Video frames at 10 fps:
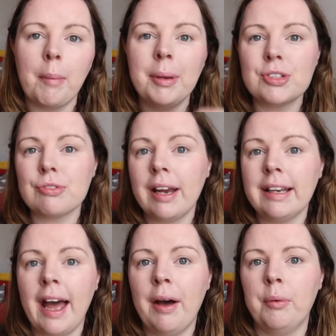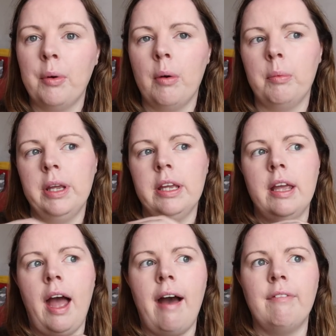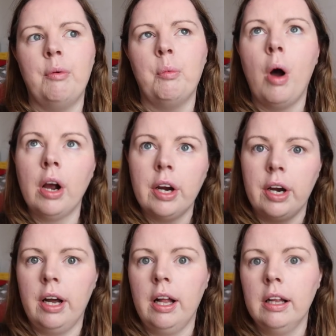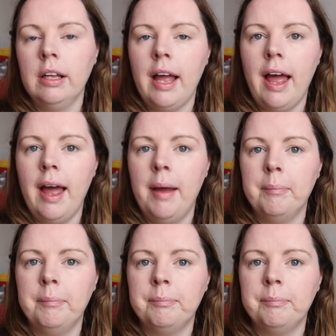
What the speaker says: Because right now we have one girl that